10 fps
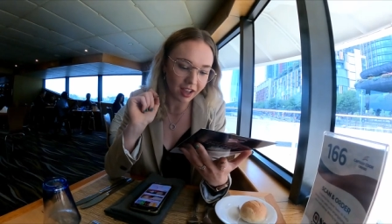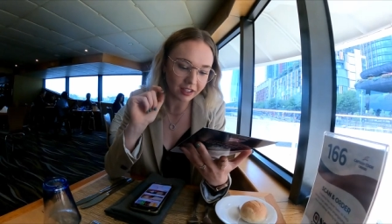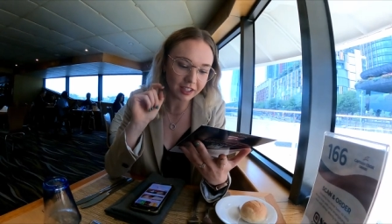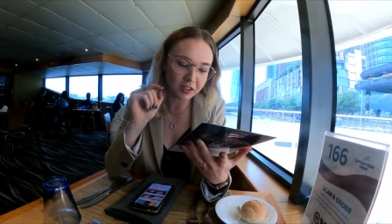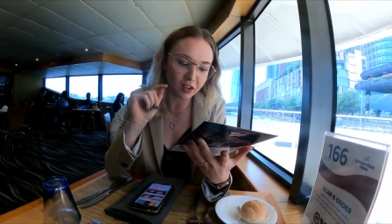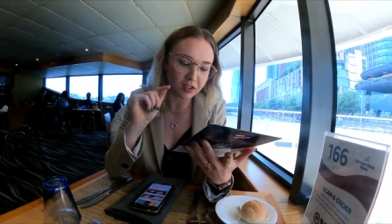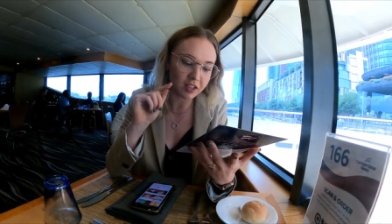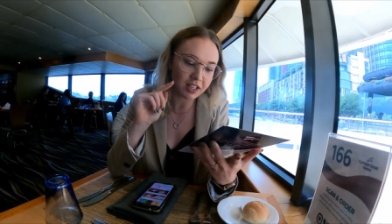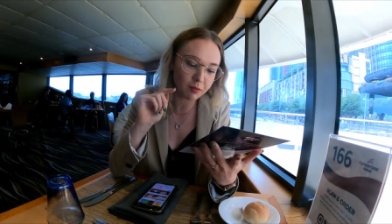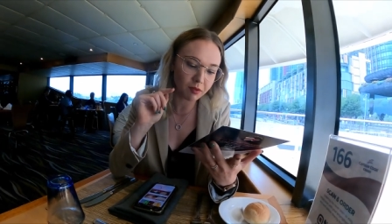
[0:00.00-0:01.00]
Okay, that's good.
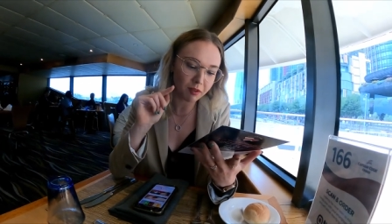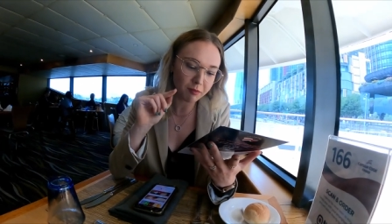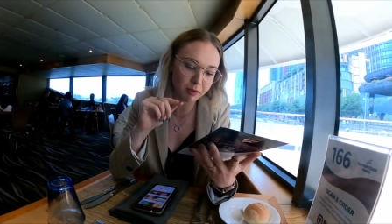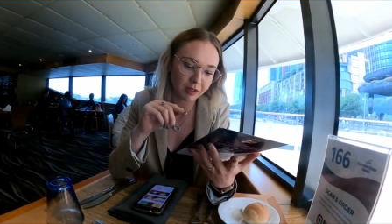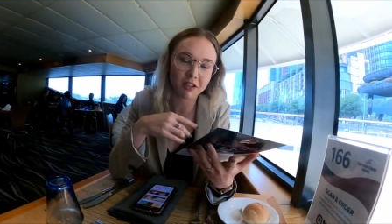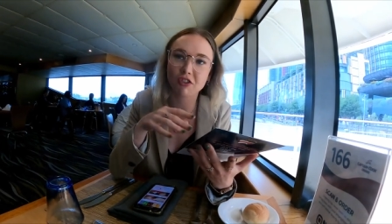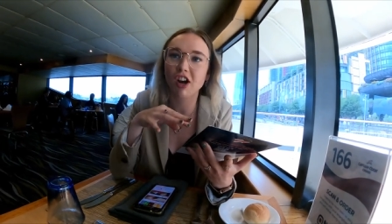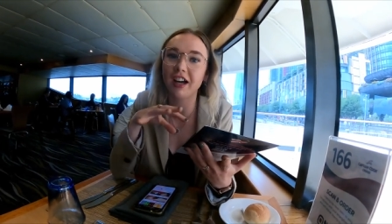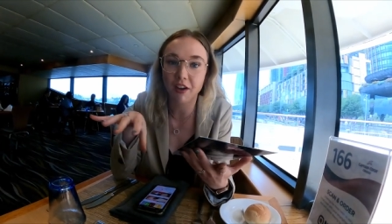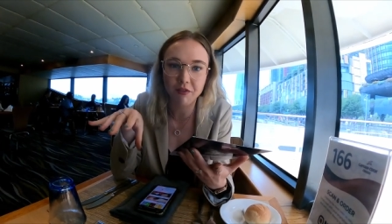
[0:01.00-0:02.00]
So at least, at least we get to
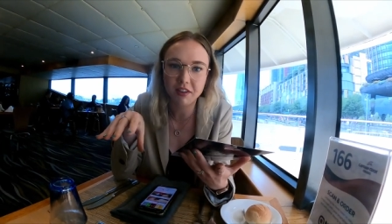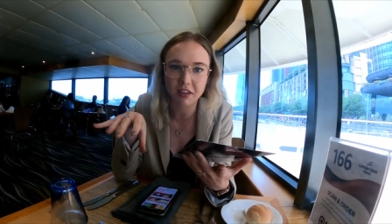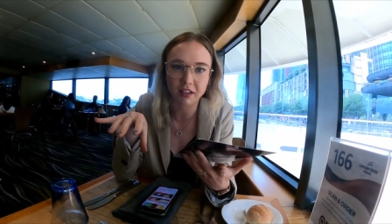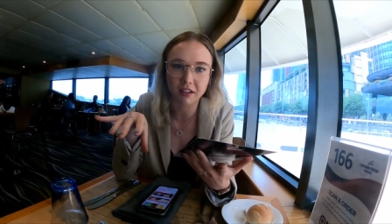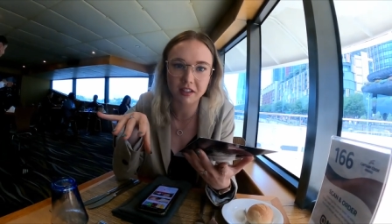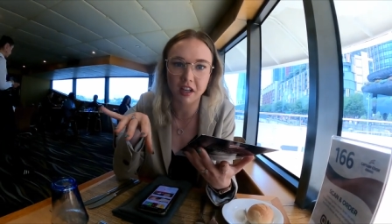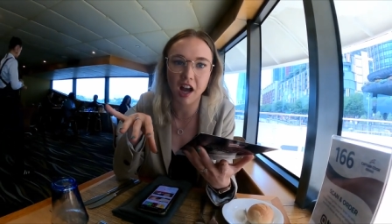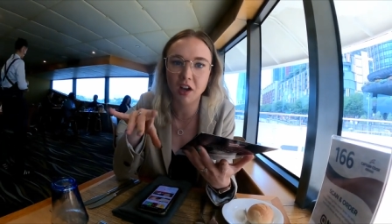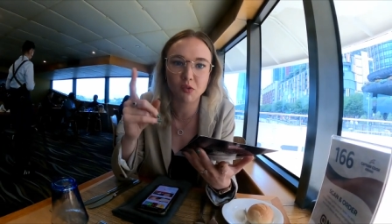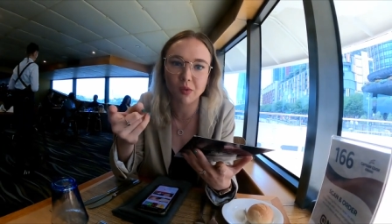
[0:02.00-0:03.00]
try everything because
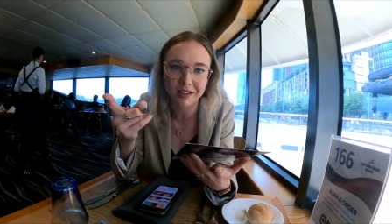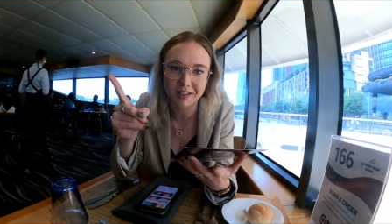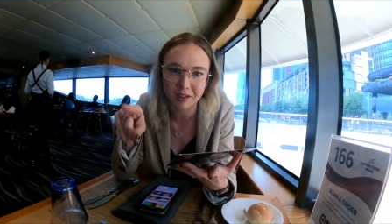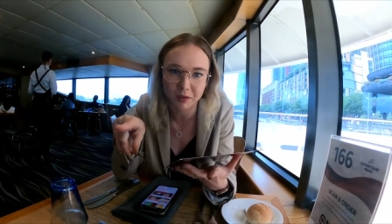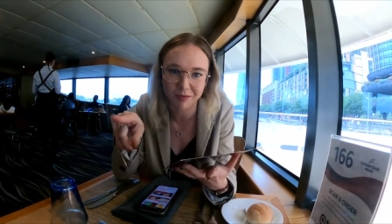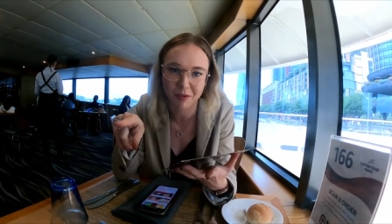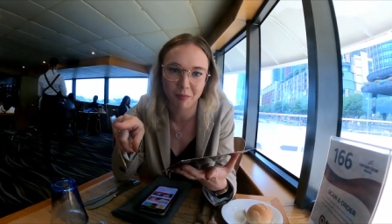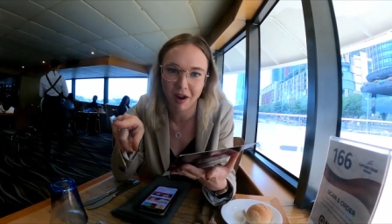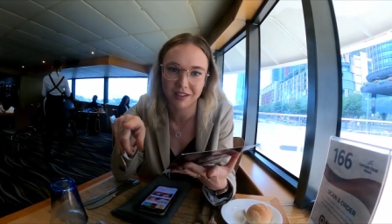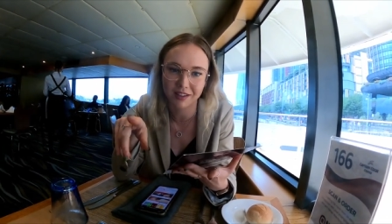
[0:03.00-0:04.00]
I always steal some
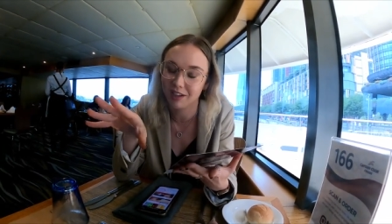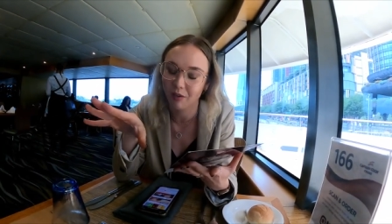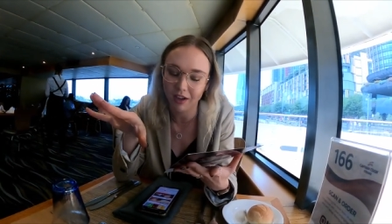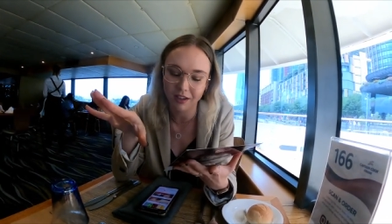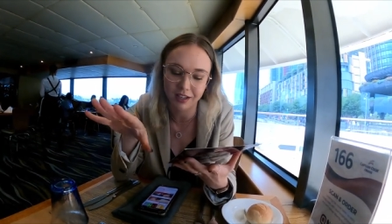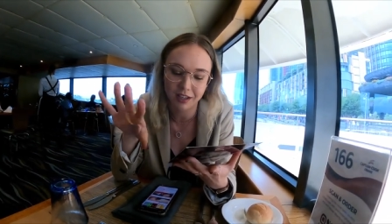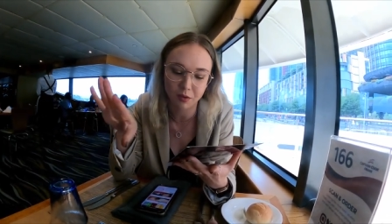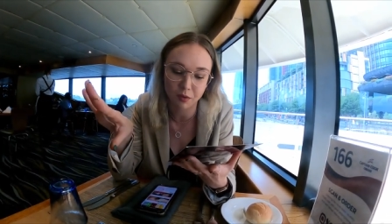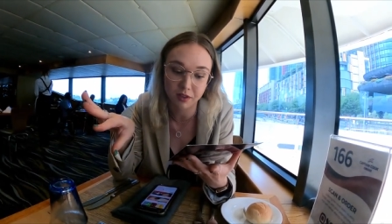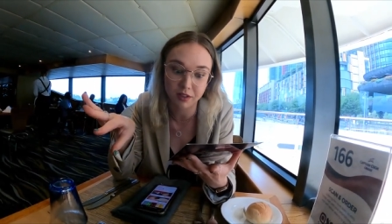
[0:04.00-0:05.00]
of Brad's anyway, and
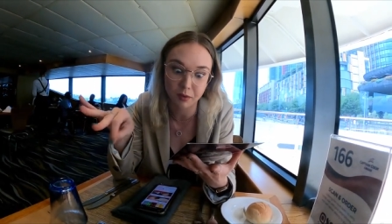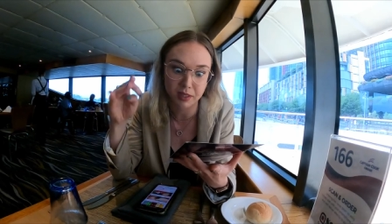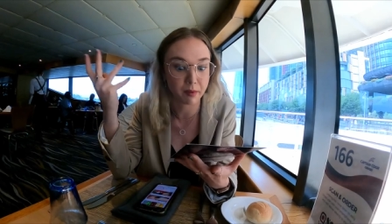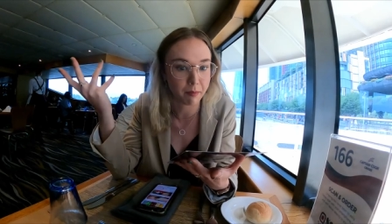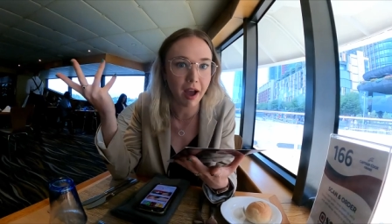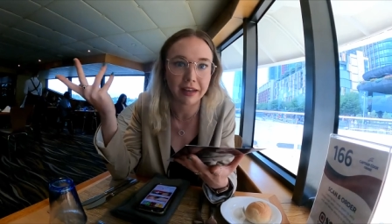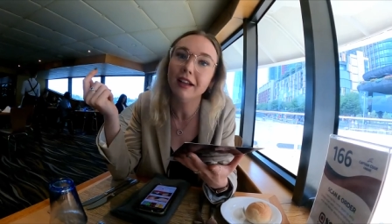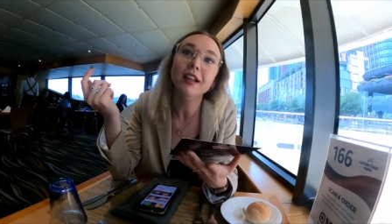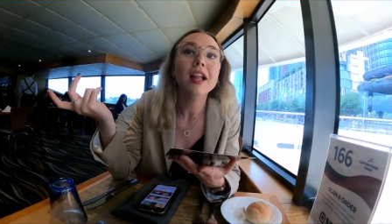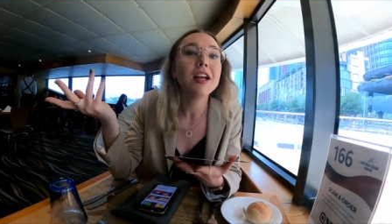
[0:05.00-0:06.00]
he always steals some of mine.